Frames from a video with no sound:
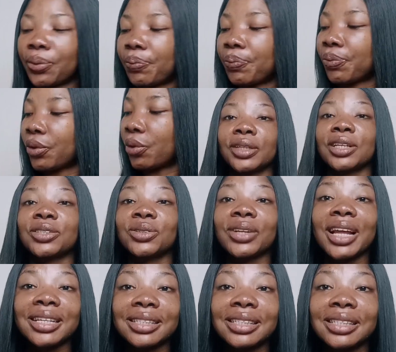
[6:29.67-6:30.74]
Okay. So let's
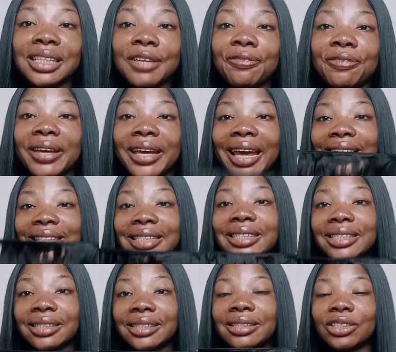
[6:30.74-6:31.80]
see if 8 inches is
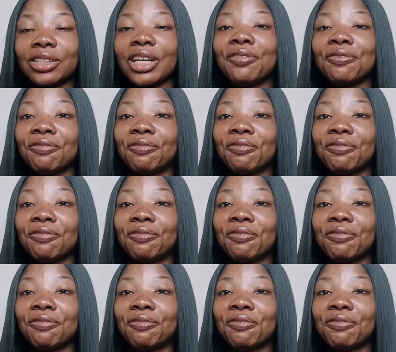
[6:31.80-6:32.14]
actually very,